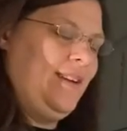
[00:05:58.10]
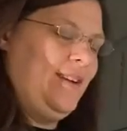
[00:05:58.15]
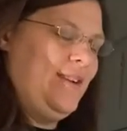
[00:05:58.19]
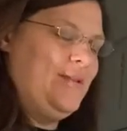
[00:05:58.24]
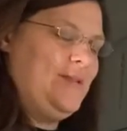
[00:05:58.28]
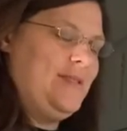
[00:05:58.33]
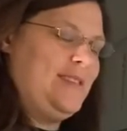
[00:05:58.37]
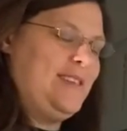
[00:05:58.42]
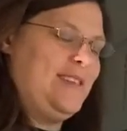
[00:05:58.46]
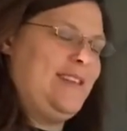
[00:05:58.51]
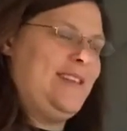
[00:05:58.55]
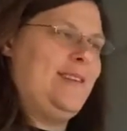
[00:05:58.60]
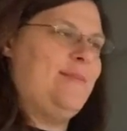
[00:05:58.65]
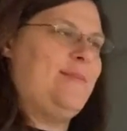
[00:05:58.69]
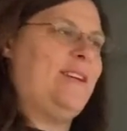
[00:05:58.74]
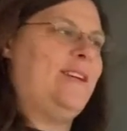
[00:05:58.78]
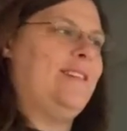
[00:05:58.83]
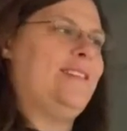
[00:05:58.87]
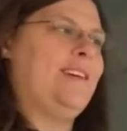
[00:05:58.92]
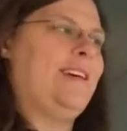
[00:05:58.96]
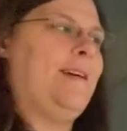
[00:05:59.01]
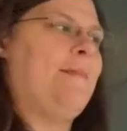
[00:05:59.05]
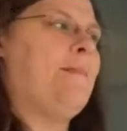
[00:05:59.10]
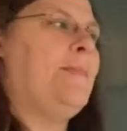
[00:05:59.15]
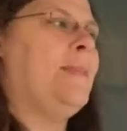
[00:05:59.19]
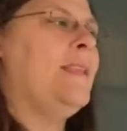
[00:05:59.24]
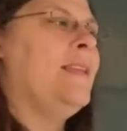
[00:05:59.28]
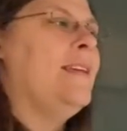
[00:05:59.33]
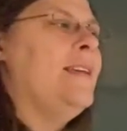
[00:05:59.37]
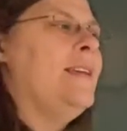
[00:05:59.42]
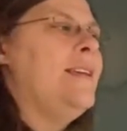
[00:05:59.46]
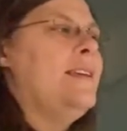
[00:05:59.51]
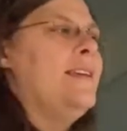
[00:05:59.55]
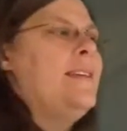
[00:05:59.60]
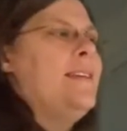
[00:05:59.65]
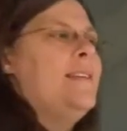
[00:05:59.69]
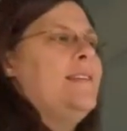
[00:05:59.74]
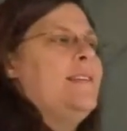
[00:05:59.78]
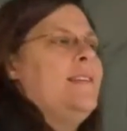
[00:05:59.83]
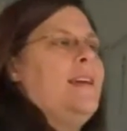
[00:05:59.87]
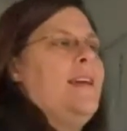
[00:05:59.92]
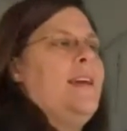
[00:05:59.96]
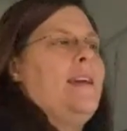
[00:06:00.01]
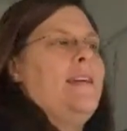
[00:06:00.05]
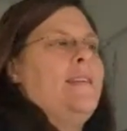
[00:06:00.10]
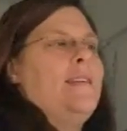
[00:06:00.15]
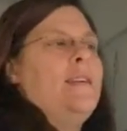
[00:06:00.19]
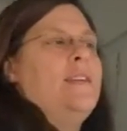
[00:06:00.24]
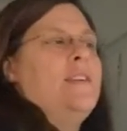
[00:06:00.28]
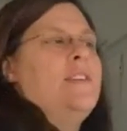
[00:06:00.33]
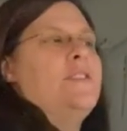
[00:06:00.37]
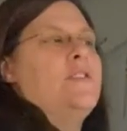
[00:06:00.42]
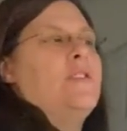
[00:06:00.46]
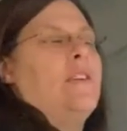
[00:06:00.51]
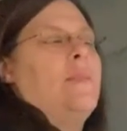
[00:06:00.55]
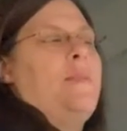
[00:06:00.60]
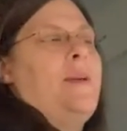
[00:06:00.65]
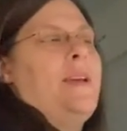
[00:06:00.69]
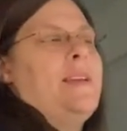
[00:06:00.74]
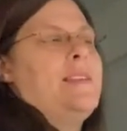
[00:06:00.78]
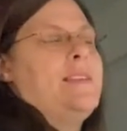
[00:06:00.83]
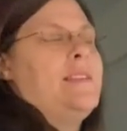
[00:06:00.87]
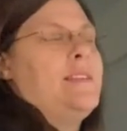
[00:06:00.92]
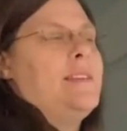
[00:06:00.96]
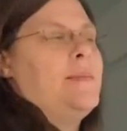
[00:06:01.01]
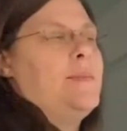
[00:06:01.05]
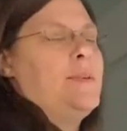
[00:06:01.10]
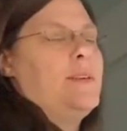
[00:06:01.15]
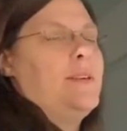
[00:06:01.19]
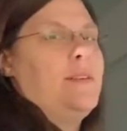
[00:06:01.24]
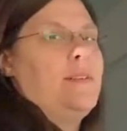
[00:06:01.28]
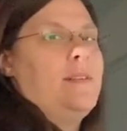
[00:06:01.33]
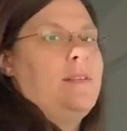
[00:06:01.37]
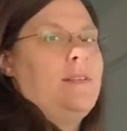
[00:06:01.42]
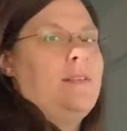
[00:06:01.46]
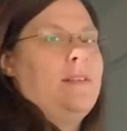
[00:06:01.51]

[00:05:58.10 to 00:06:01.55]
OCD about that. Okay, so our base number